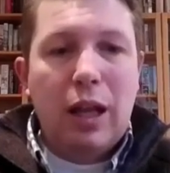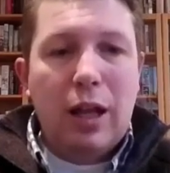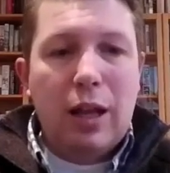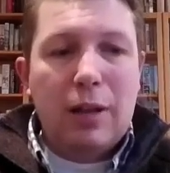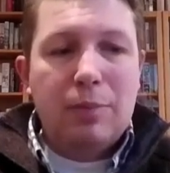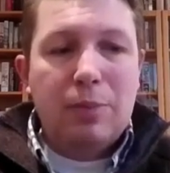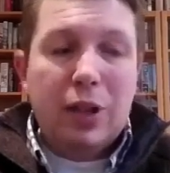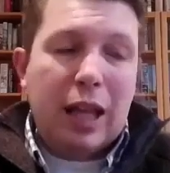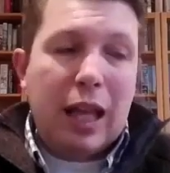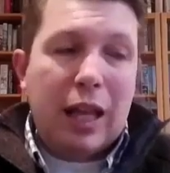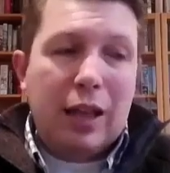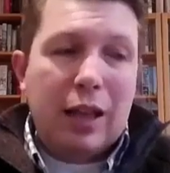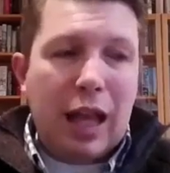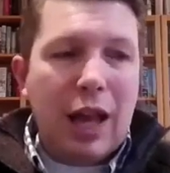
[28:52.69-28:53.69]
But
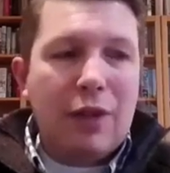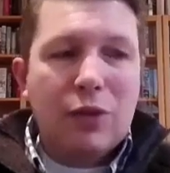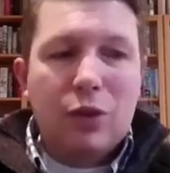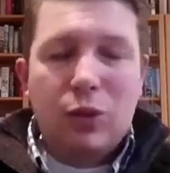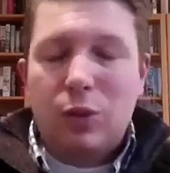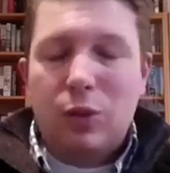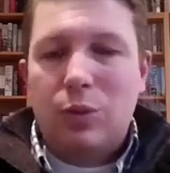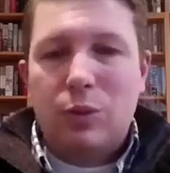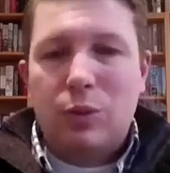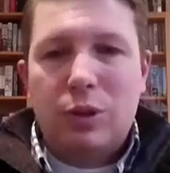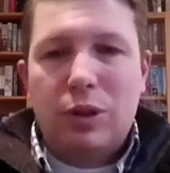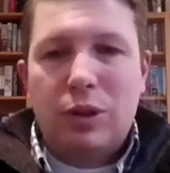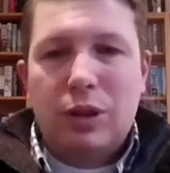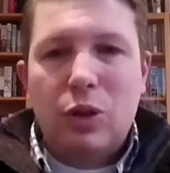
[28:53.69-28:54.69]
they have to,
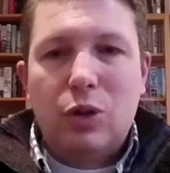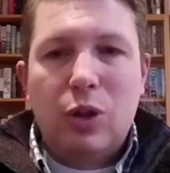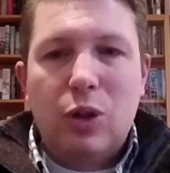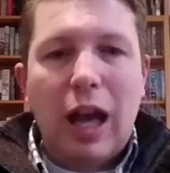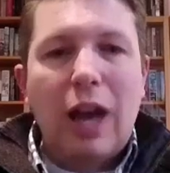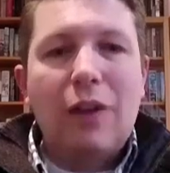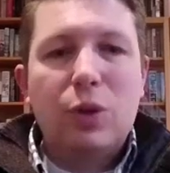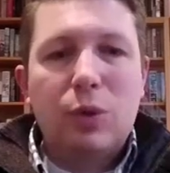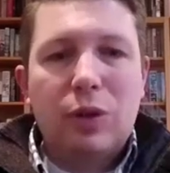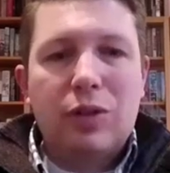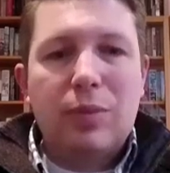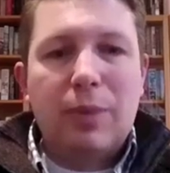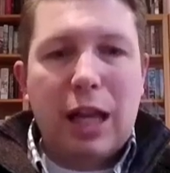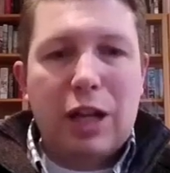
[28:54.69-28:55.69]
you have to,
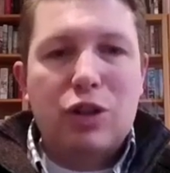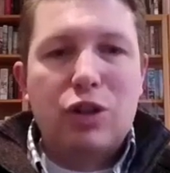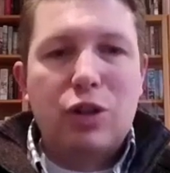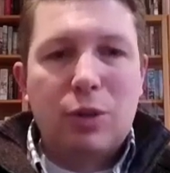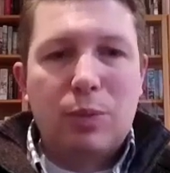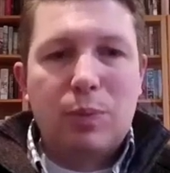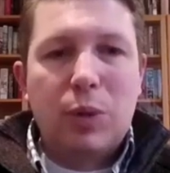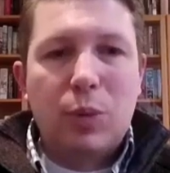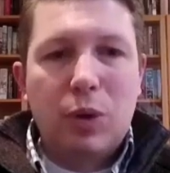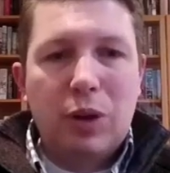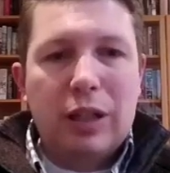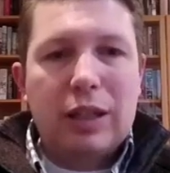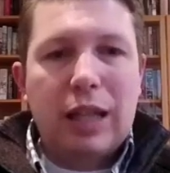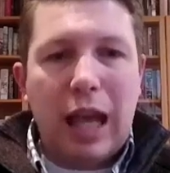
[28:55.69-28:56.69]
as a manager, be
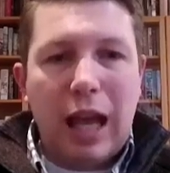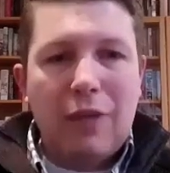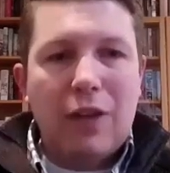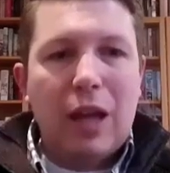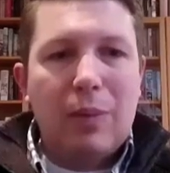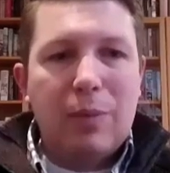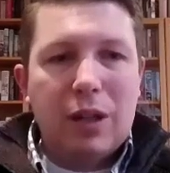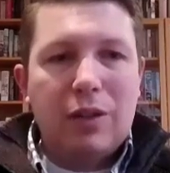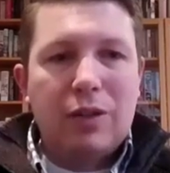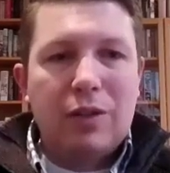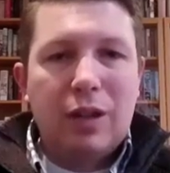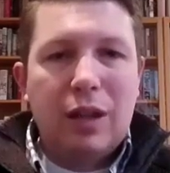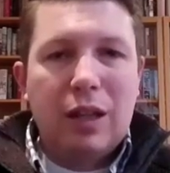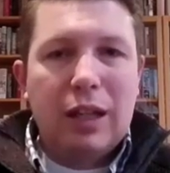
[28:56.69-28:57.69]
willing to have that
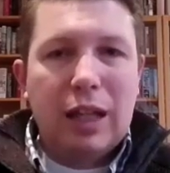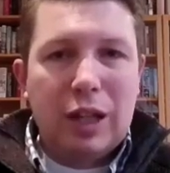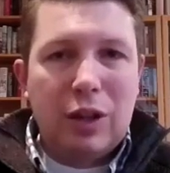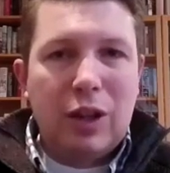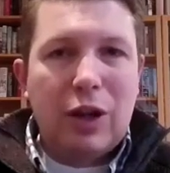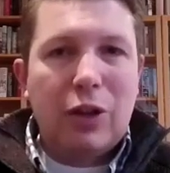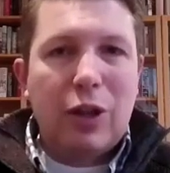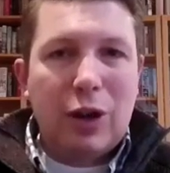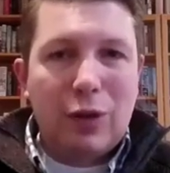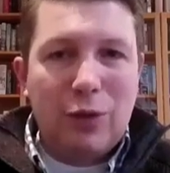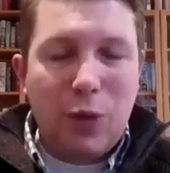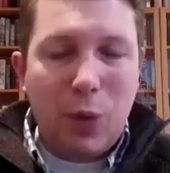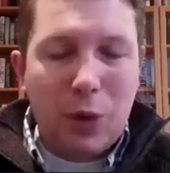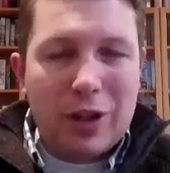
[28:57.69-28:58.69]
because, again, they're there
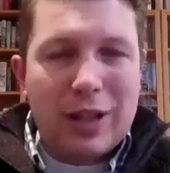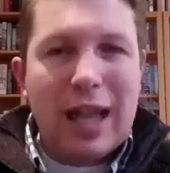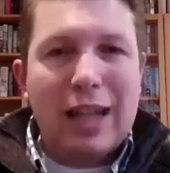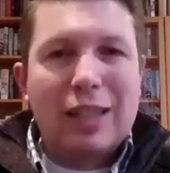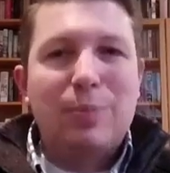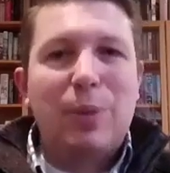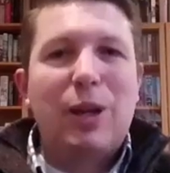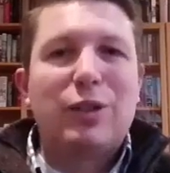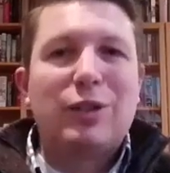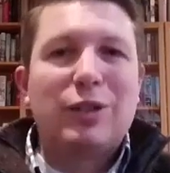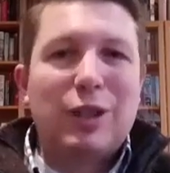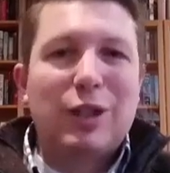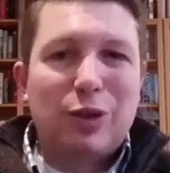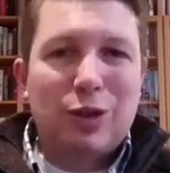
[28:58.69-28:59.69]
for the
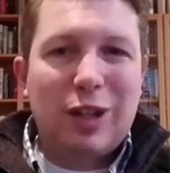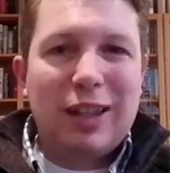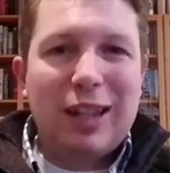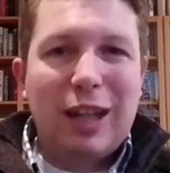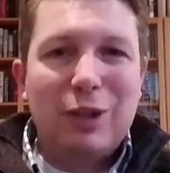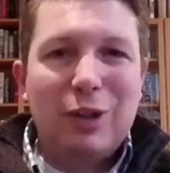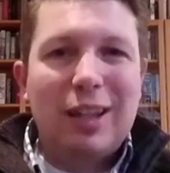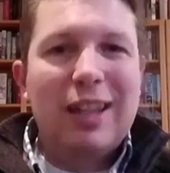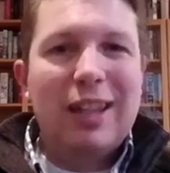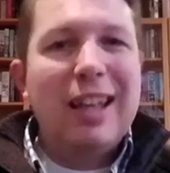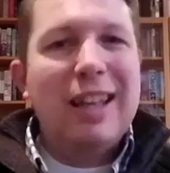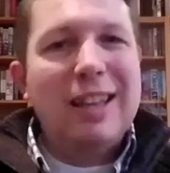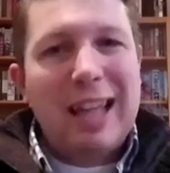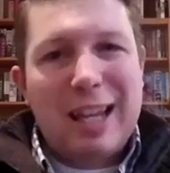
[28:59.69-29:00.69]
taxpayers. As you said at the outset,
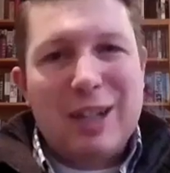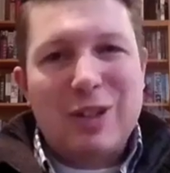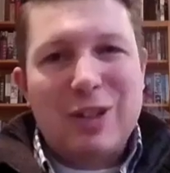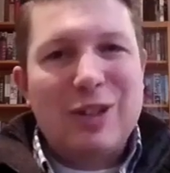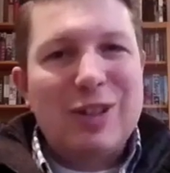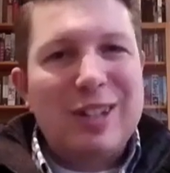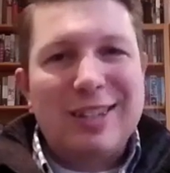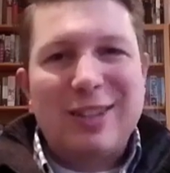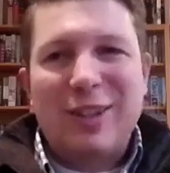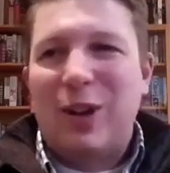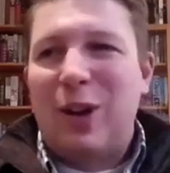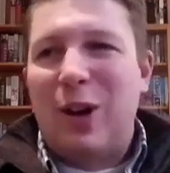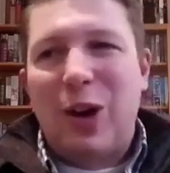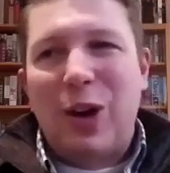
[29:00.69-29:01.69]
the
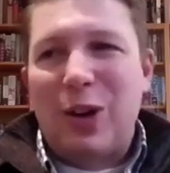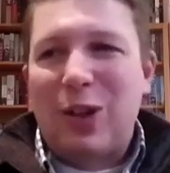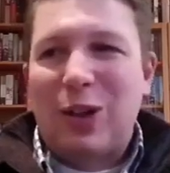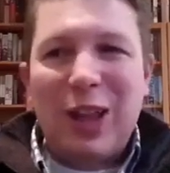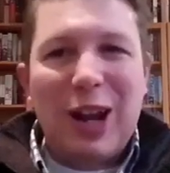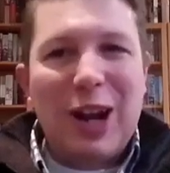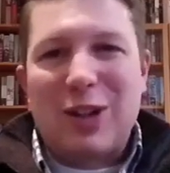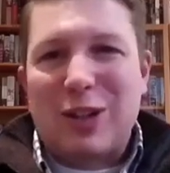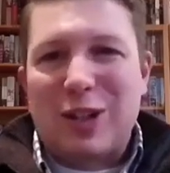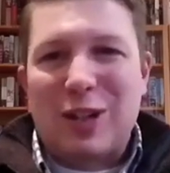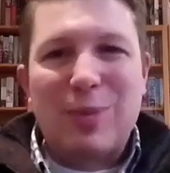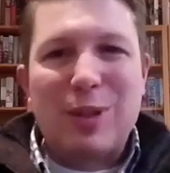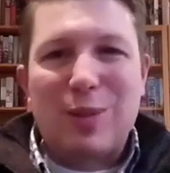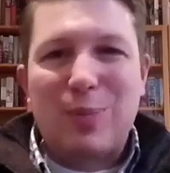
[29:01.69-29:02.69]
agencies aren't there just
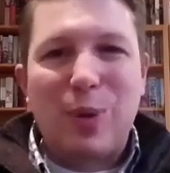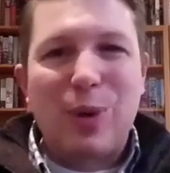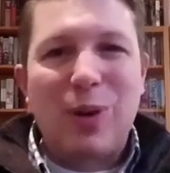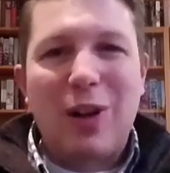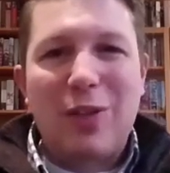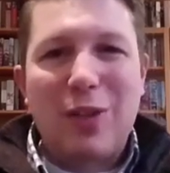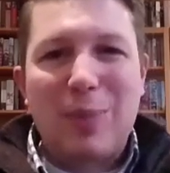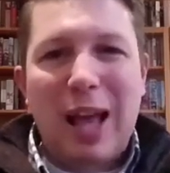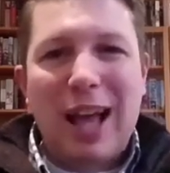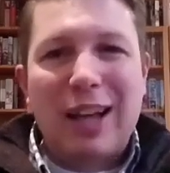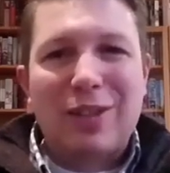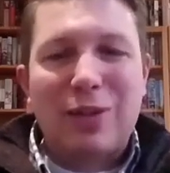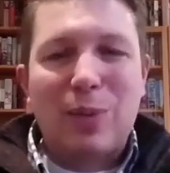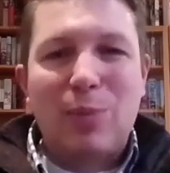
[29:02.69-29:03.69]
to be supported off the
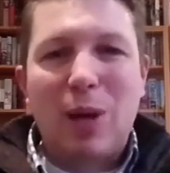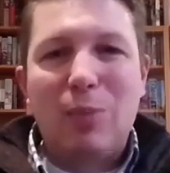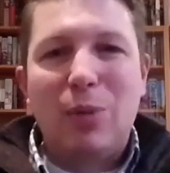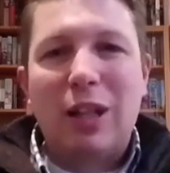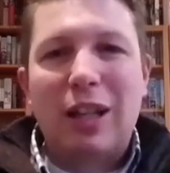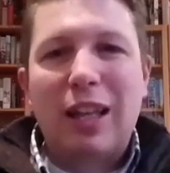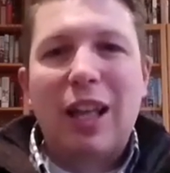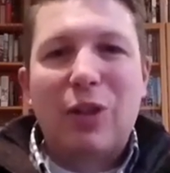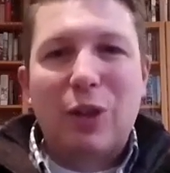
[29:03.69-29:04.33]
backs of the public.